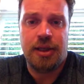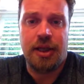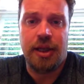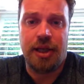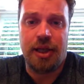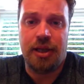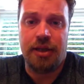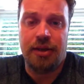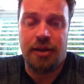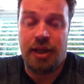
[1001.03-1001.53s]

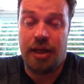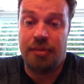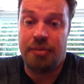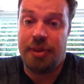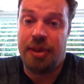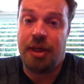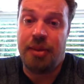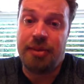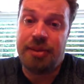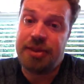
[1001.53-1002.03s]
and
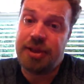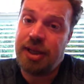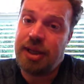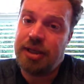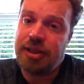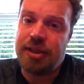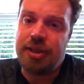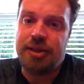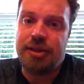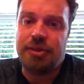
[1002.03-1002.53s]
become a
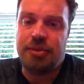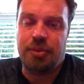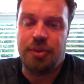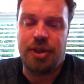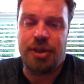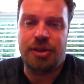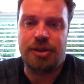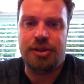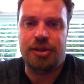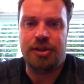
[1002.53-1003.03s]
scientist,
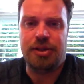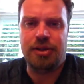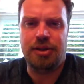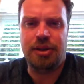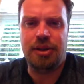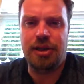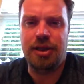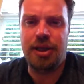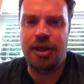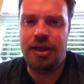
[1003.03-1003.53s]
which
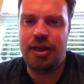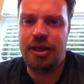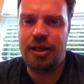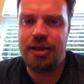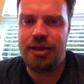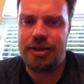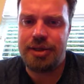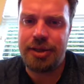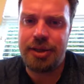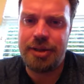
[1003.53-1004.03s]

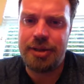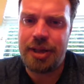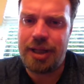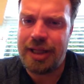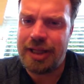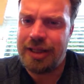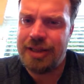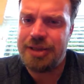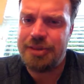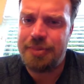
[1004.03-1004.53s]
is
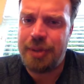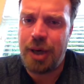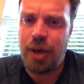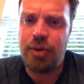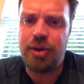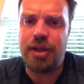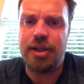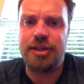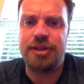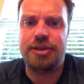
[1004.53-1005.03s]

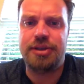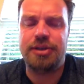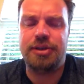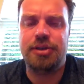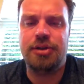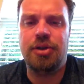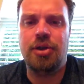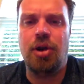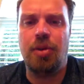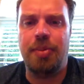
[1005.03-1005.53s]
about
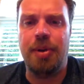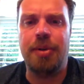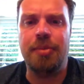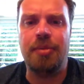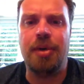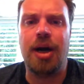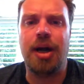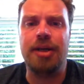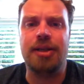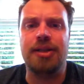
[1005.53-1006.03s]
as
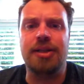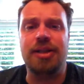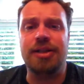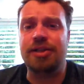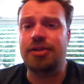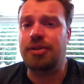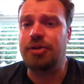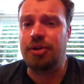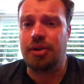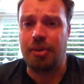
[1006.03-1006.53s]
open-minded
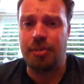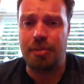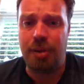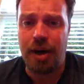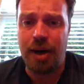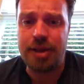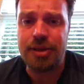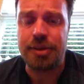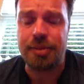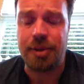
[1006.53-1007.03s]
as you can
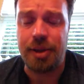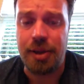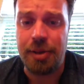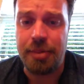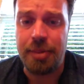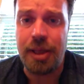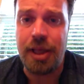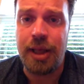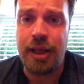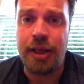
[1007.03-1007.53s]
possibly
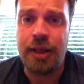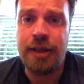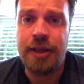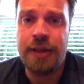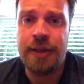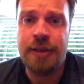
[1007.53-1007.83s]
be.